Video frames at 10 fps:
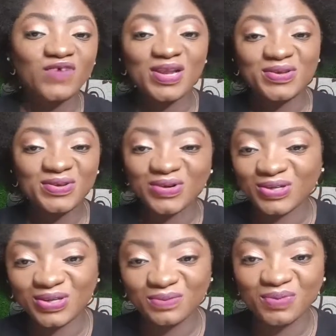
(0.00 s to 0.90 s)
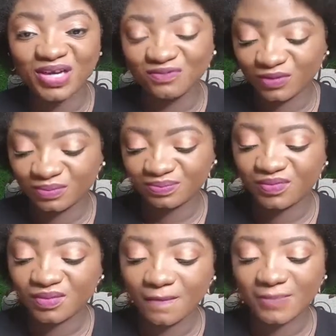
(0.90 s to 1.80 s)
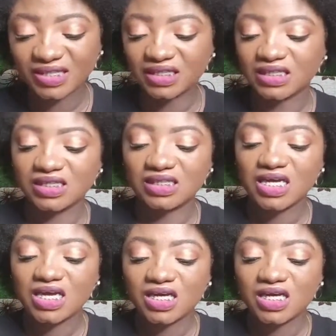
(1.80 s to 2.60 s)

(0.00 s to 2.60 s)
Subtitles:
value on your platform, basically.